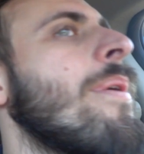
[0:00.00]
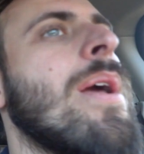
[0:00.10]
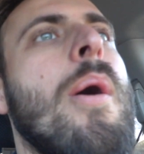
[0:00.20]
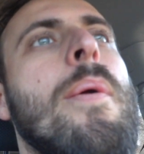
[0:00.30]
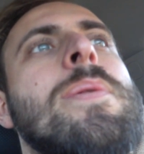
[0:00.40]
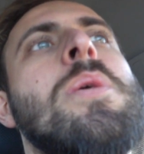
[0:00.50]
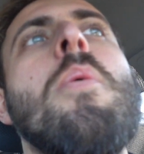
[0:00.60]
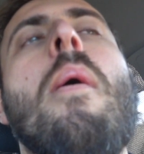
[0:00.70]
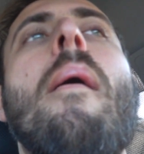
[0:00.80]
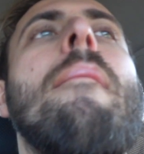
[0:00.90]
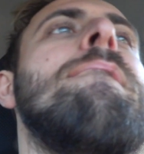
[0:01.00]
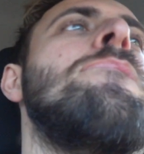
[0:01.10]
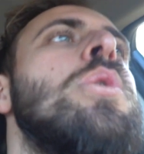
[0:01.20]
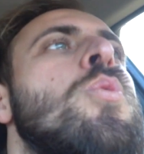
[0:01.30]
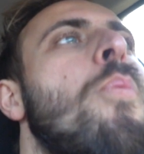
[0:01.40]
We're going to lake.
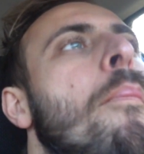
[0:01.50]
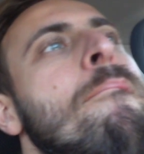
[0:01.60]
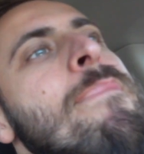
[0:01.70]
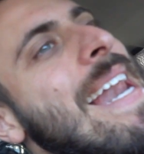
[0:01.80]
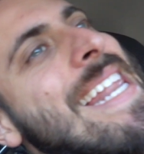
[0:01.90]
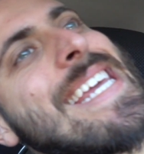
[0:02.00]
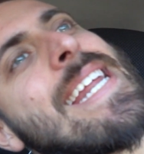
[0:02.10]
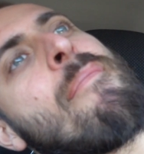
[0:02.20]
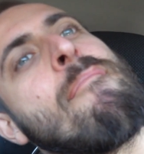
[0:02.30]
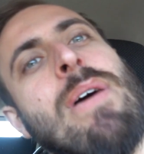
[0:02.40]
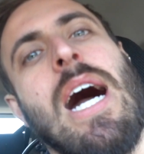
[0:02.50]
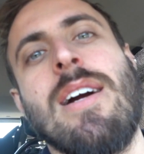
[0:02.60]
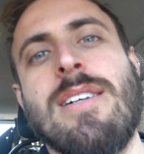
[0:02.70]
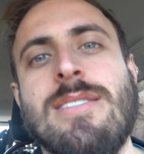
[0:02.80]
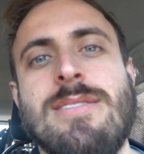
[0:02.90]
Blue Pelican
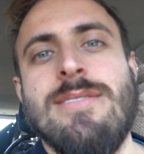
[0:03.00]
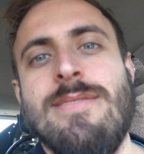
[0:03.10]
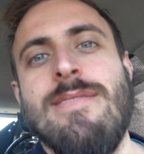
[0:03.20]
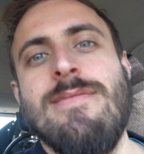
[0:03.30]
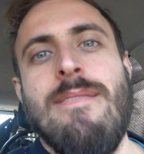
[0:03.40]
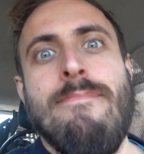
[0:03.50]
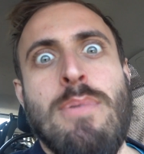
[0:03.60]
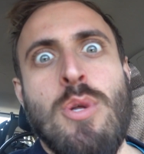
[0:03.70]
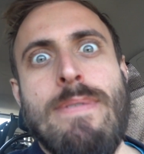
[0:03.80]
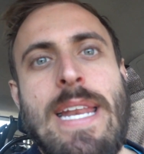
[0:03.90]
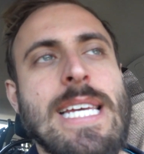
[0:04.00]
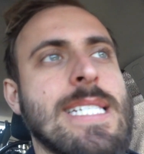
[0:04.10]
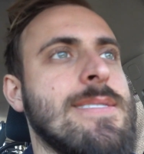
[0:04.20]
Park. Blue Pelican.